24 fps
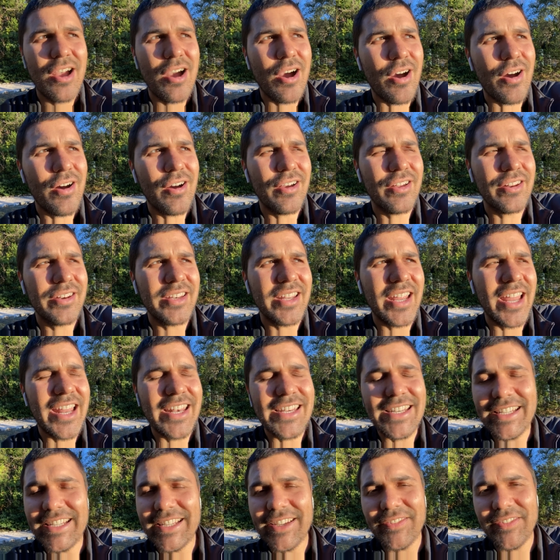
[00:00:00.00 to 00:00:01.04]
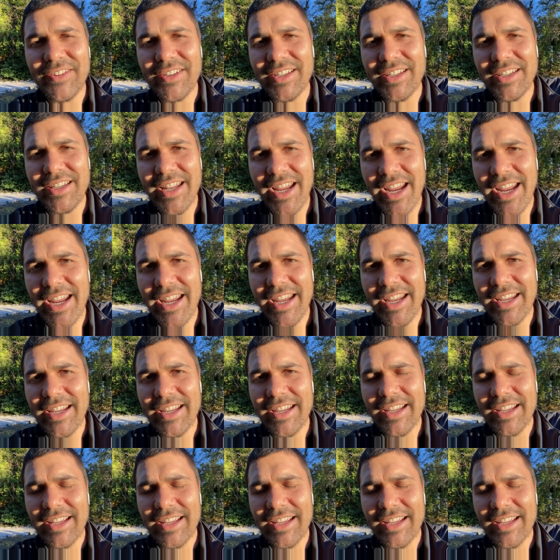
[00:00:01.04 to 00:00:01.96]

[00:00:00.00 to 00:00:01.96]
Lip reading: on any given day.